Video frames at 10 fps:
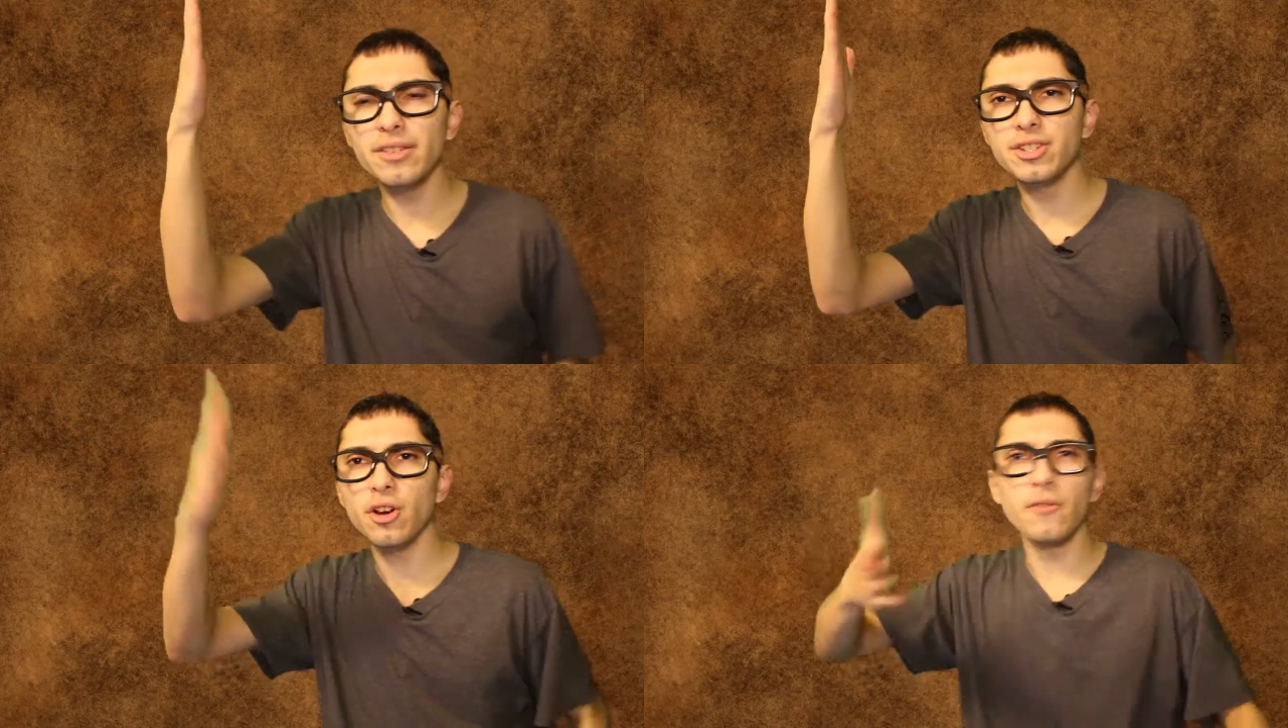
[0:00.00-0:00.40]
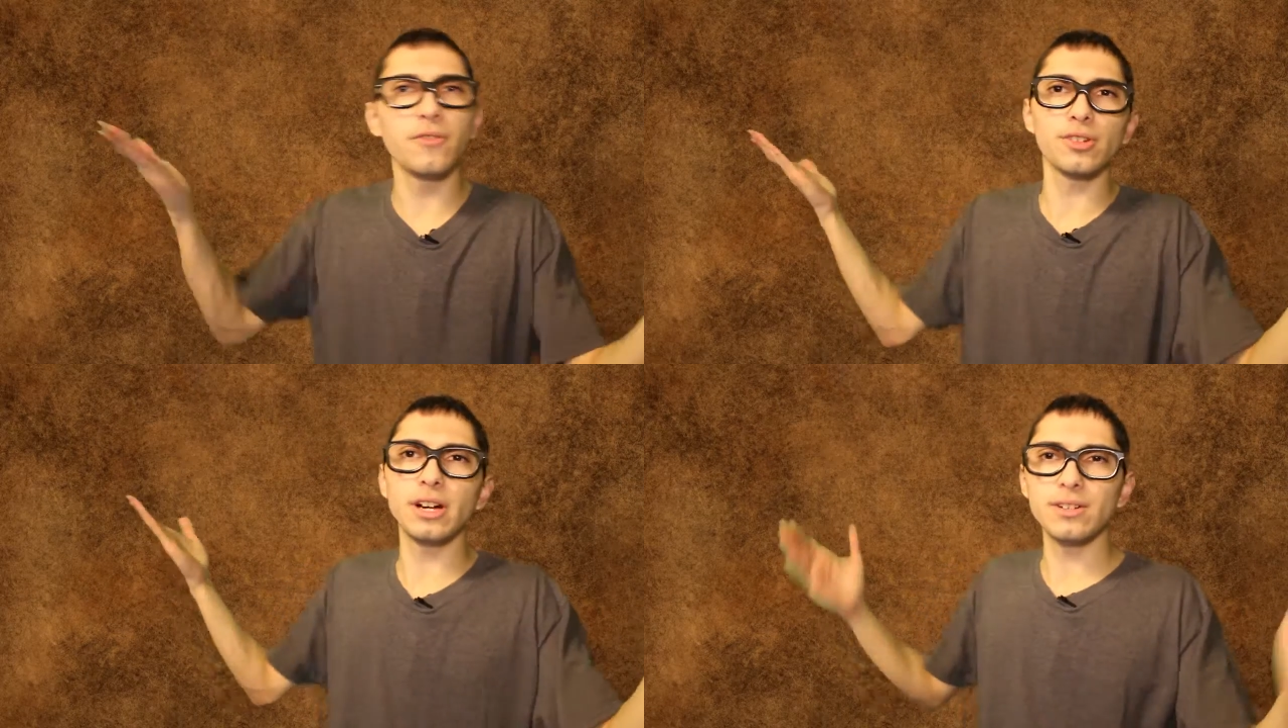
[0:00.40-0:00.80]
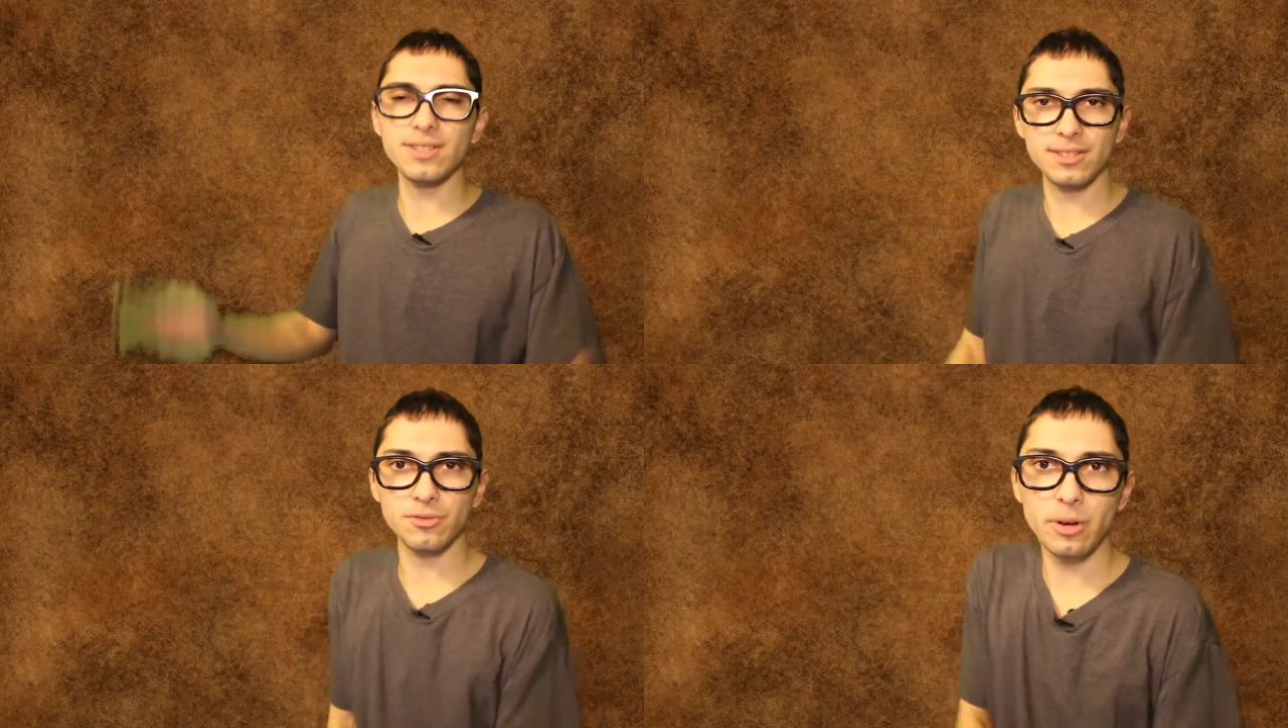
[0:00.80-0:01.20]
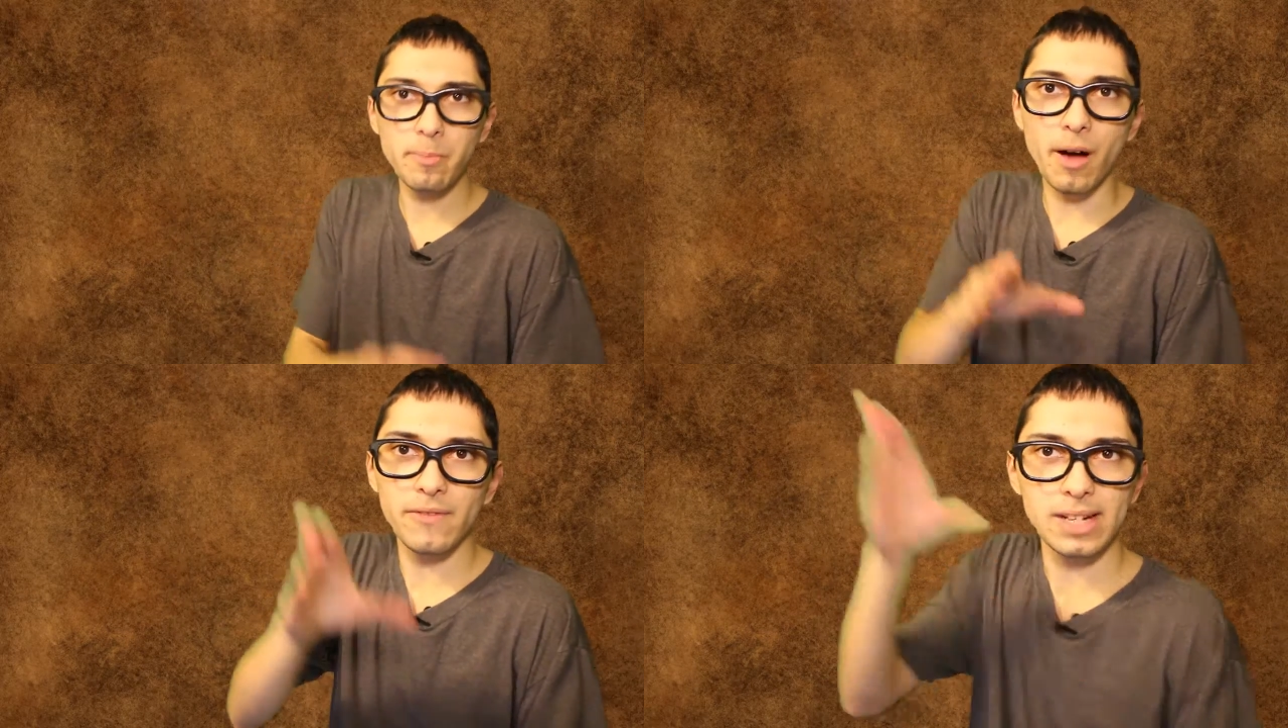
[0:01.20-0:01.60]
of the show, Fuller House, is a
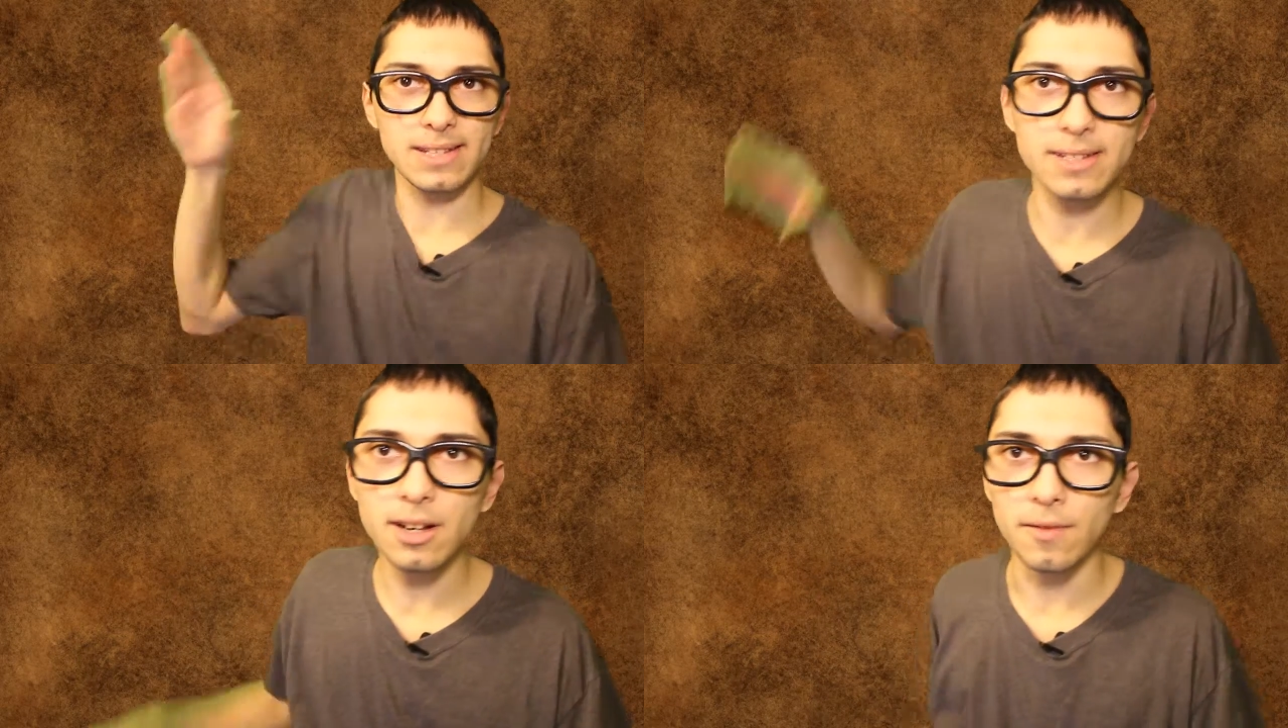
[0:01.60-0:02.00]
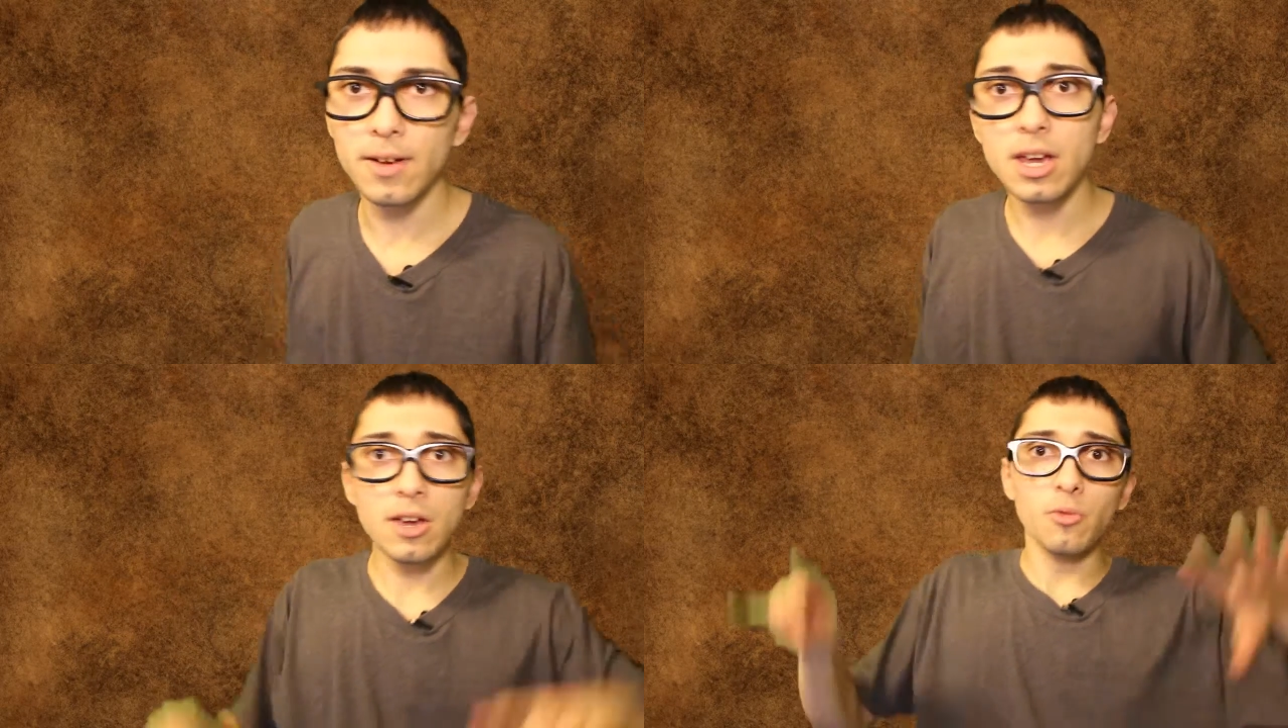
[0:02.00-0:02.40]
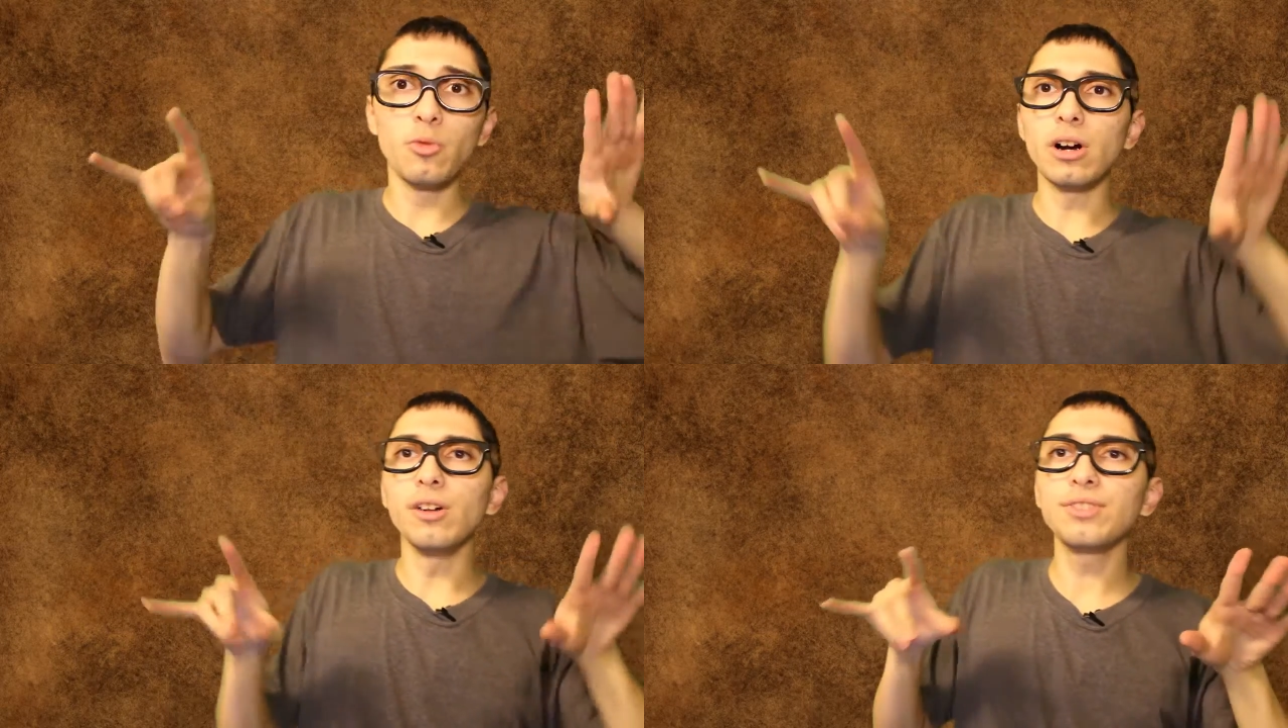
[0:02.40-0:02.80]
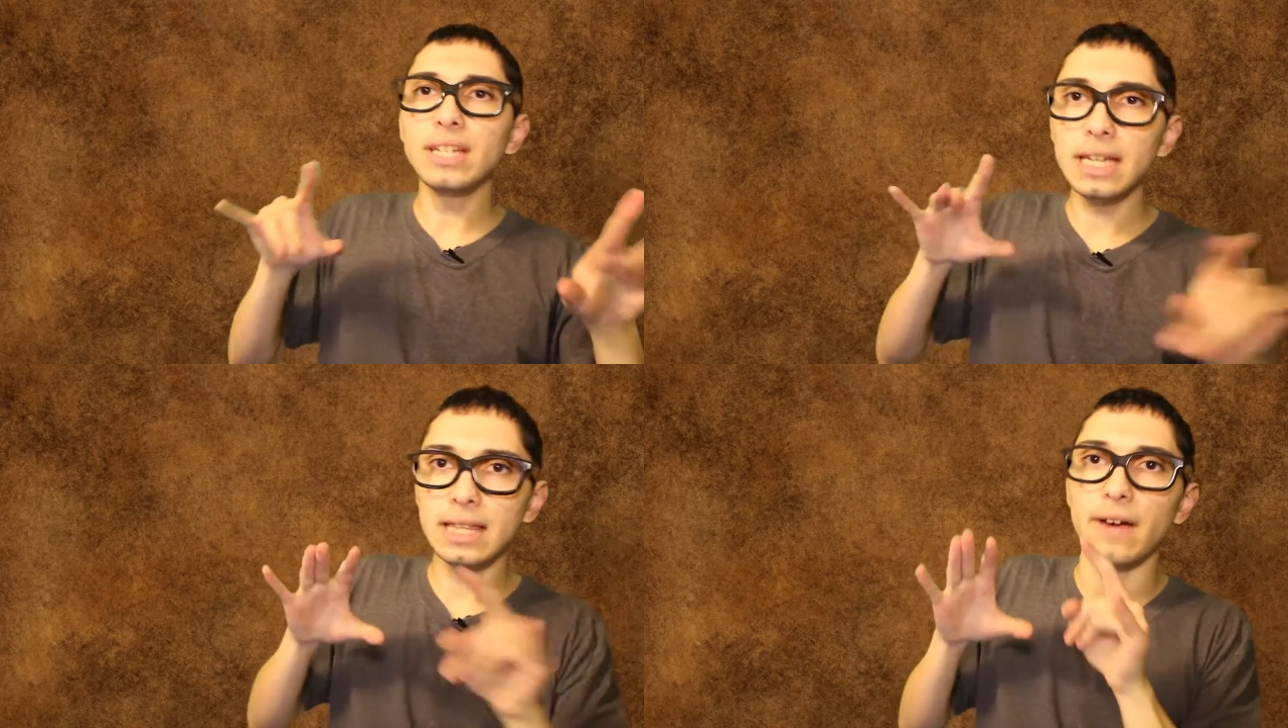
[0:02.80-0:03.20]
ripoff in itself. We're all
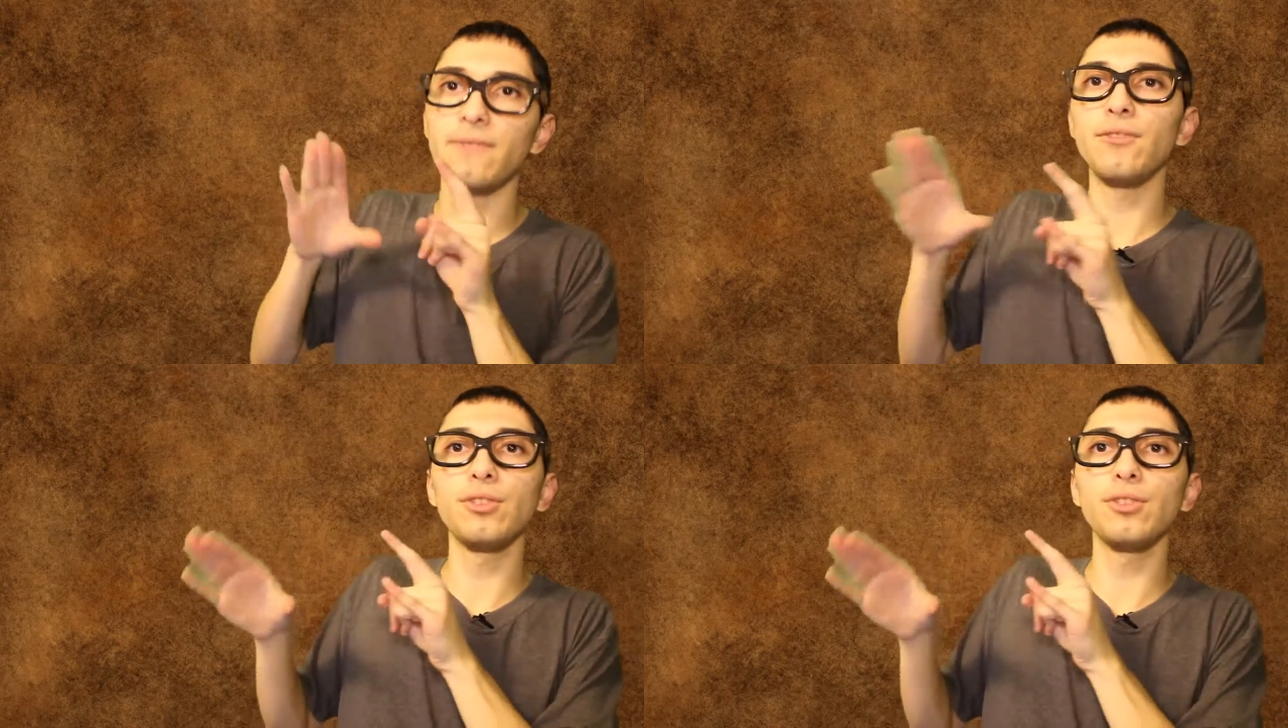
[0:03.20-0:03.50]
thinking that